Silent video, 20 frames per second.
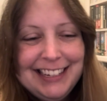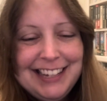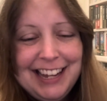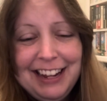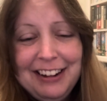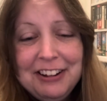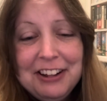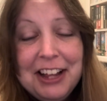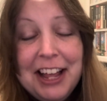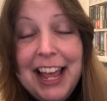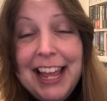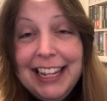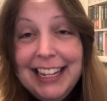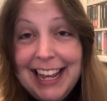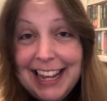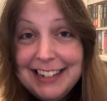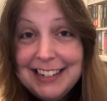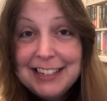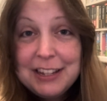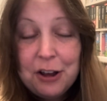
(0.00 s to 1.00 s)
So
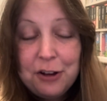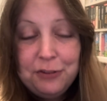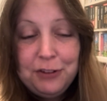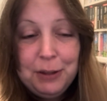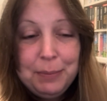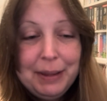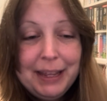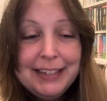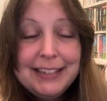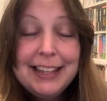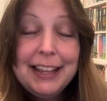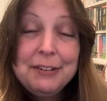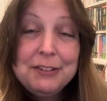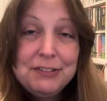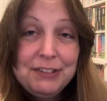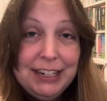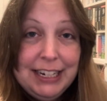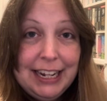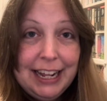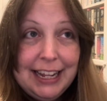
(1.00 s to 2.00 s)
yeah, just got a few bits. So that was
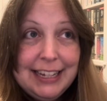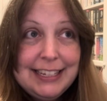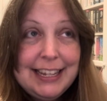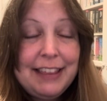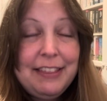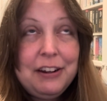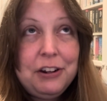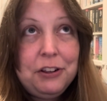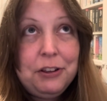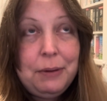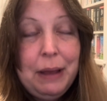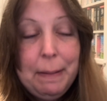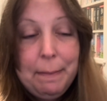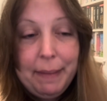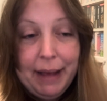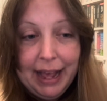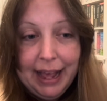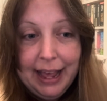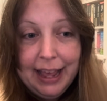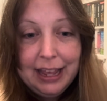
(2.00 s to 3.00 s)
really nice. And then on the way
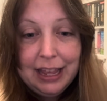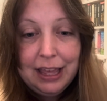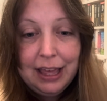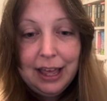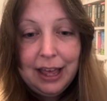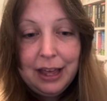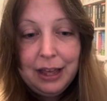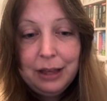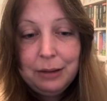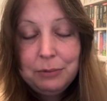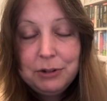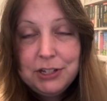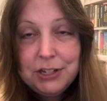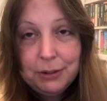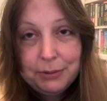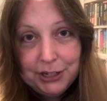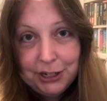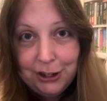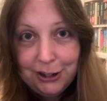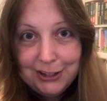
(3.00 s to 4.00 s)
back, we
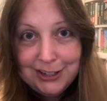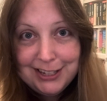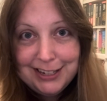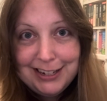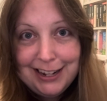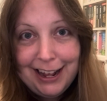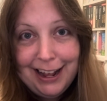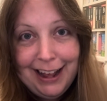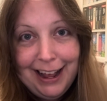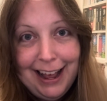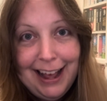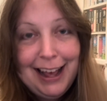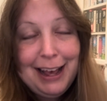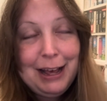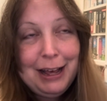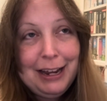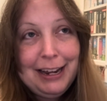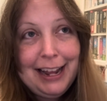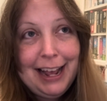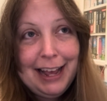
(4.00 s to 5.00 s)
stopped at Costa
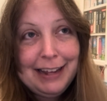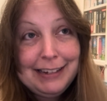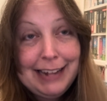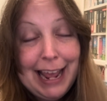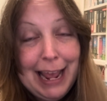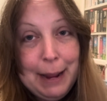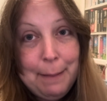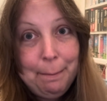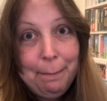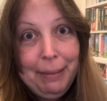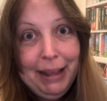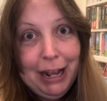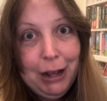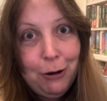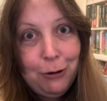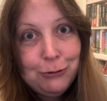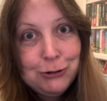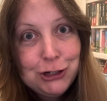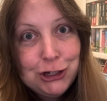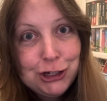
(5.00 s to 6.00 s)
and had a big
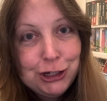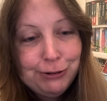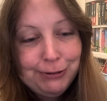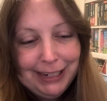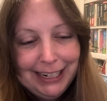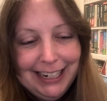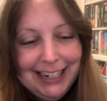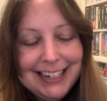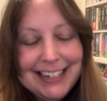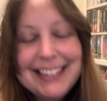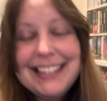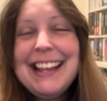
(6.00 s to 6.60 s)
old treat.